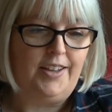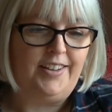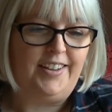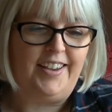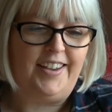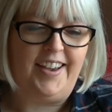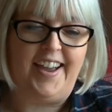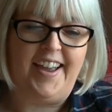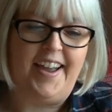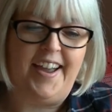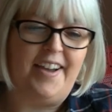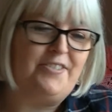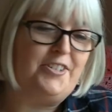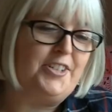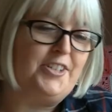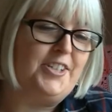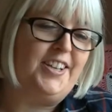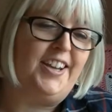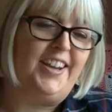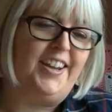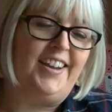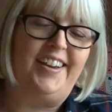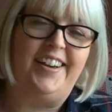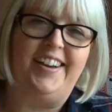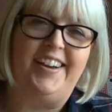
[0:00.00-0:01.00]
yeah, I have to
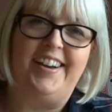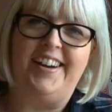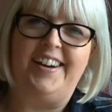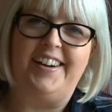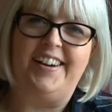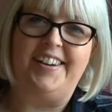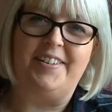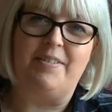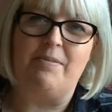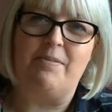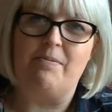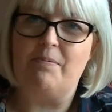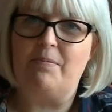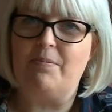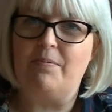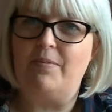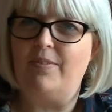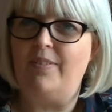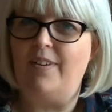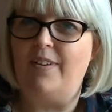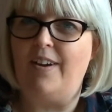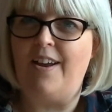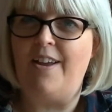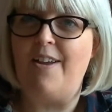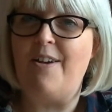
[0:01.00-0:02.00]
say,
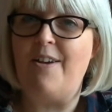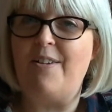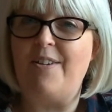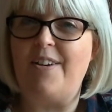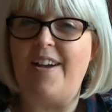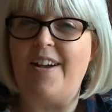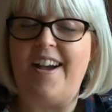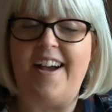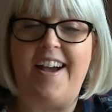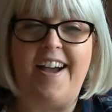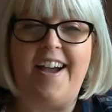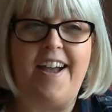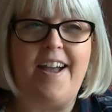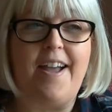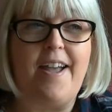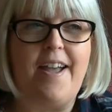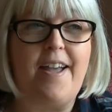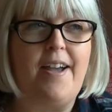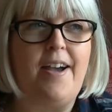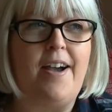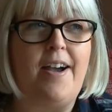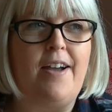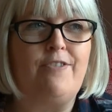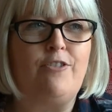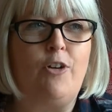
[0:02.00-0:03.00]

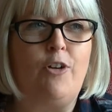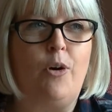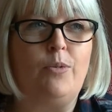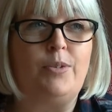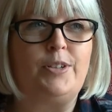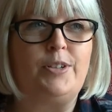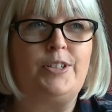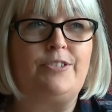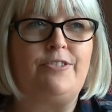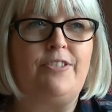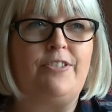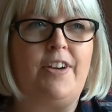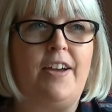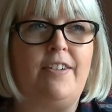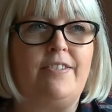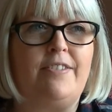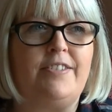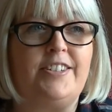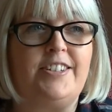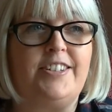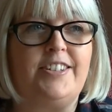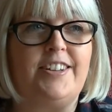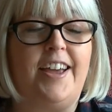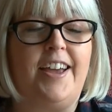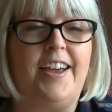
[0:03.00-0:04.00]
I've always
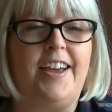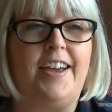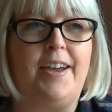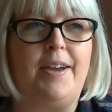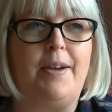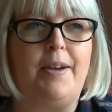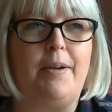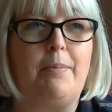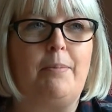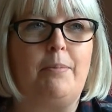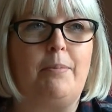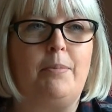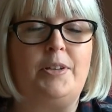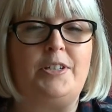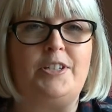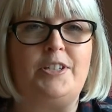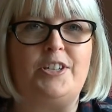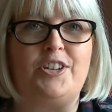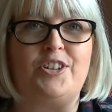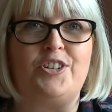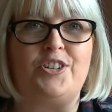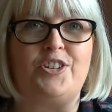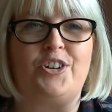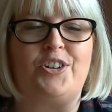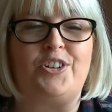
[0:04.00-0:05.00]
found
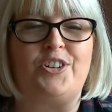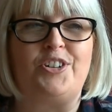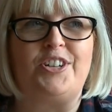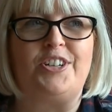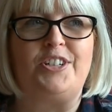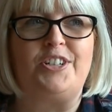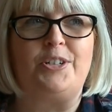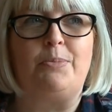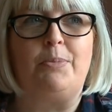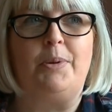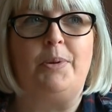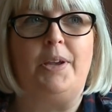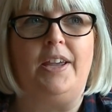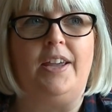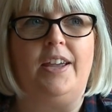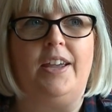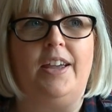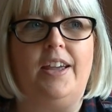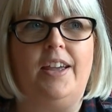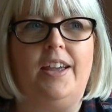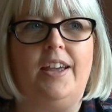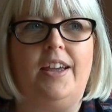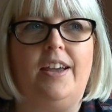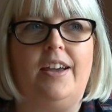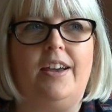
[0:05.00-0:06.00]
Winston Churchill to be
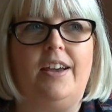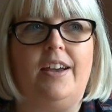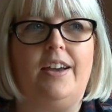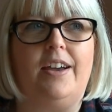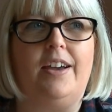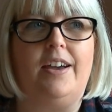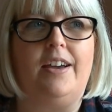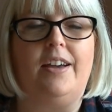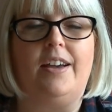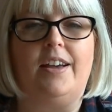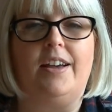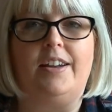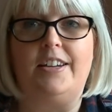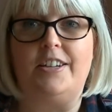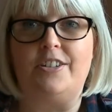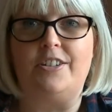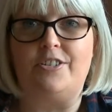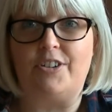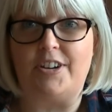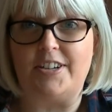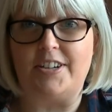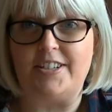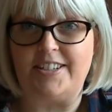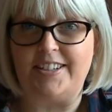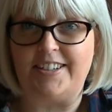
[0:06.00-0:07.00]
an
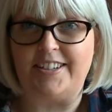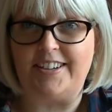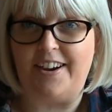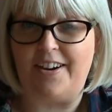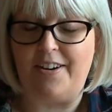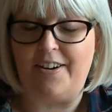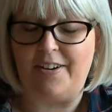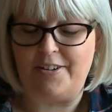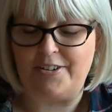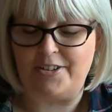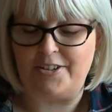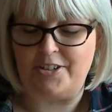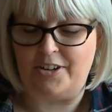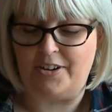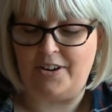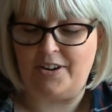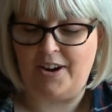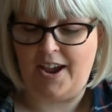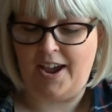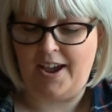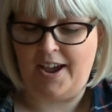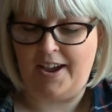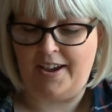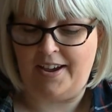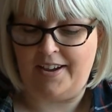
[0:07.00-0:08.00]
interesting character,
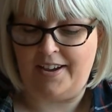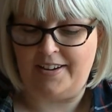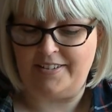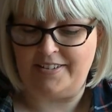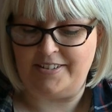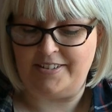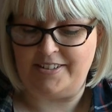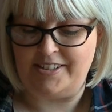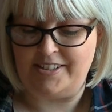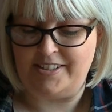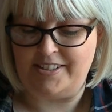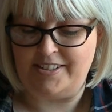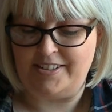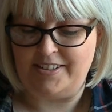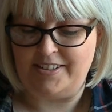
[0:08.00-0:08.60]
and